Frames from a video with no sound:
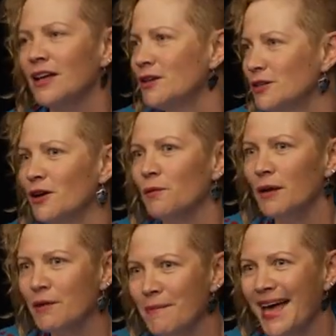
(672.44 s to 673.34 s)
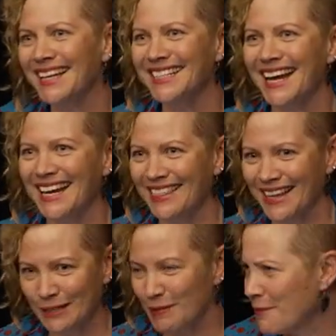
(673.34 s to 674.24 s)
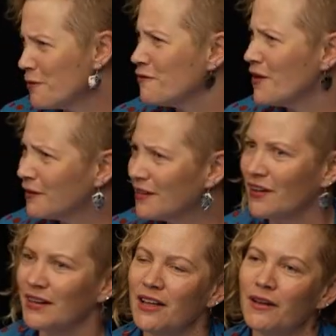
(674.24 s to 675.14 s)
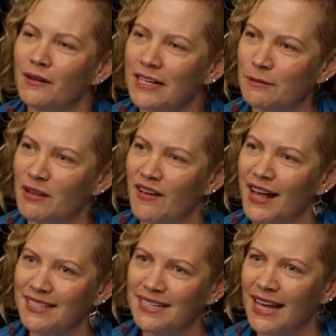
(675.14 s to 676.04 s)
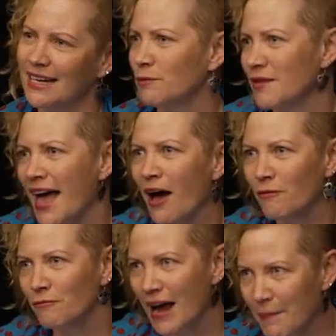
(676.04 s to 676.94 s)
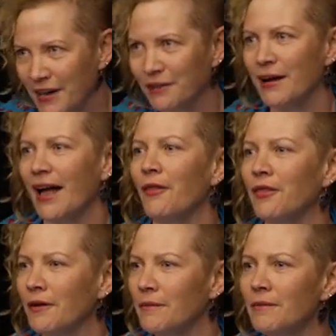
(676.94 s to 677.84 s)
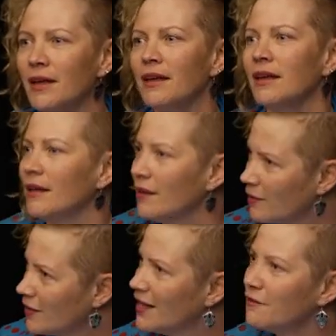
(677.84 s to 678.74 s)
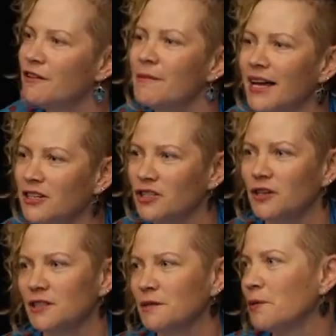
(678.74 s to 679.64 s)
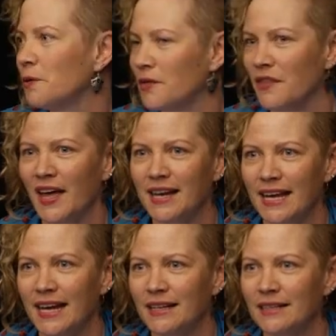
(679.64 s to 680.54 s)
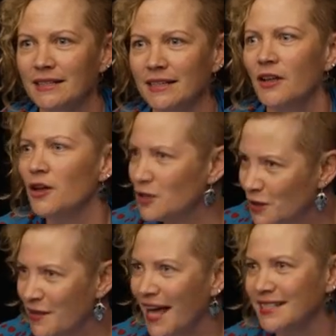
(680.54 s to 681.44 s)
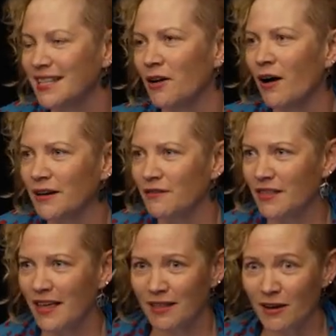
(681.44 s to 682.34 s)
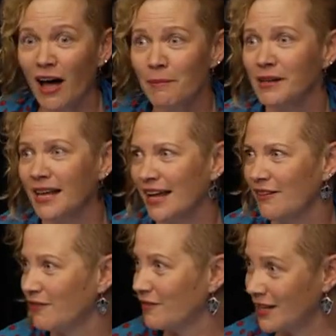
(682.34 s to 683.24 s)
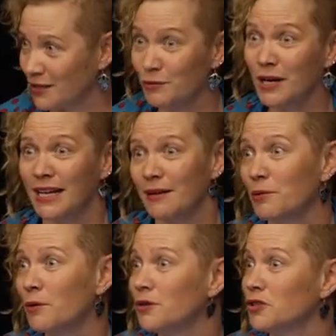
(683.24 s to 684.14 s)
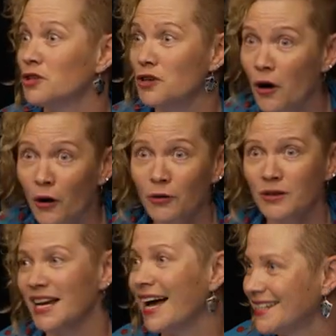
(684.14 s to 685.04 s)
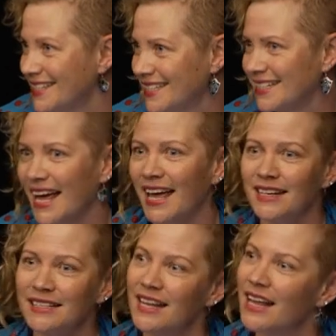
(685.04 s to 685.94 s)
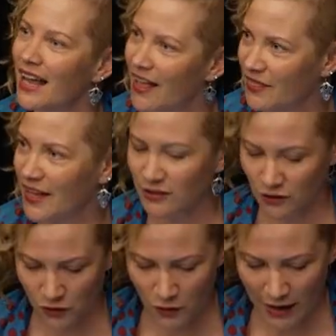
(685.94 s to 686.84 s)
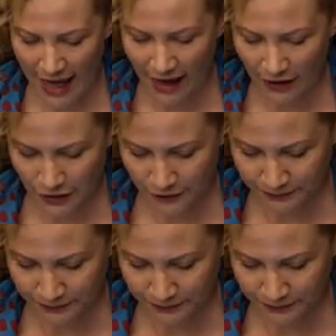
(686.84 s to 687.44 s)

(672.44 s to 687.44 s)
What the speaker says: So we were mandating these people very, very early to be vaccinated without wrapping around them the information and support that they needed. So that's the kind of thing that I believe is really important to know, to understand, and then to call out.